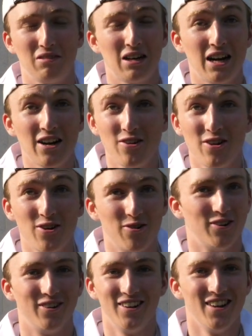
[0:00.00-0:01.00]
I don't
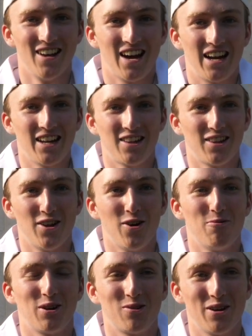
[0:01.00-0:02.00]
know. I didn't
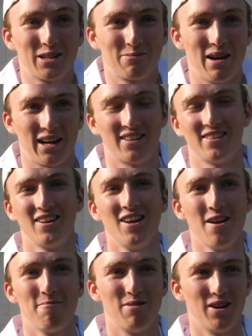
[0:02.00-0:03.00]
know what to expect.
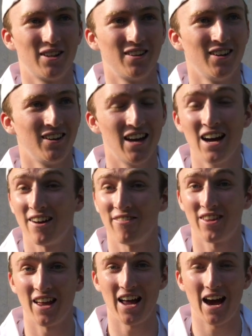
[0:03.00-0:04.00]
But yeah,
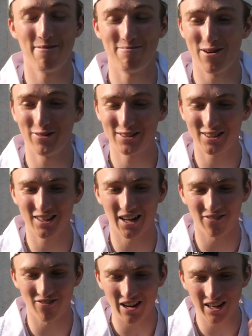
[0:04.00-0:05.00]
then I posted
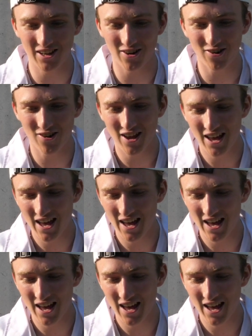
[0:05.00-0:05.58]
that video.